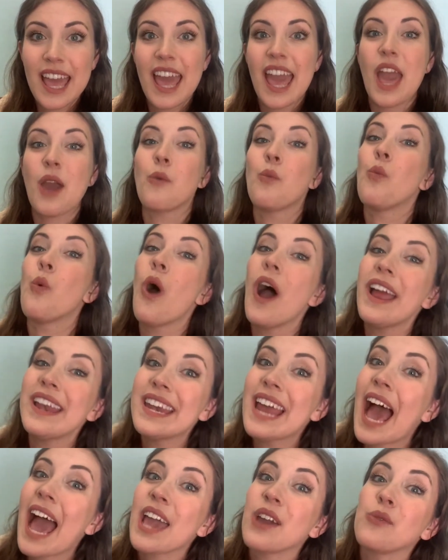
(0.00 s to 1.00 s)
And one
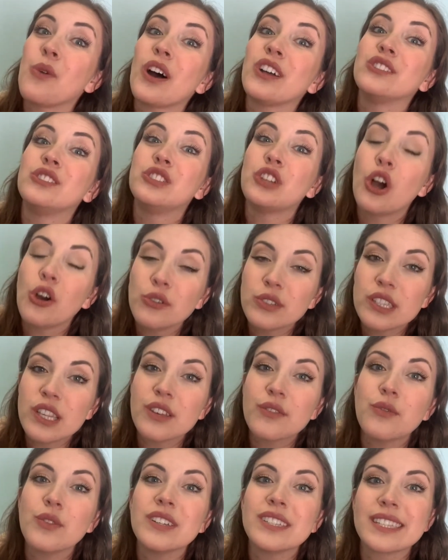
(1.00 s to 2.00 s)
night while
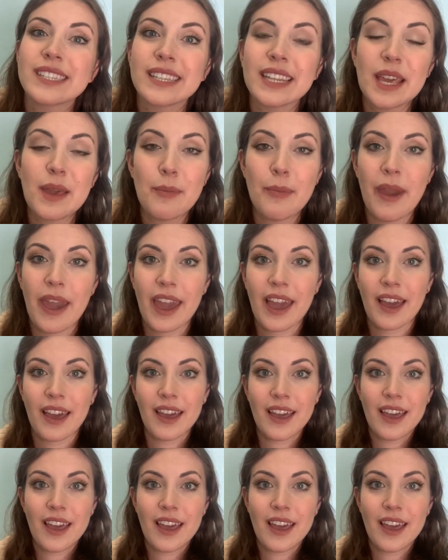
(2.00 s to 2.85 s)
Joseph was sleeping,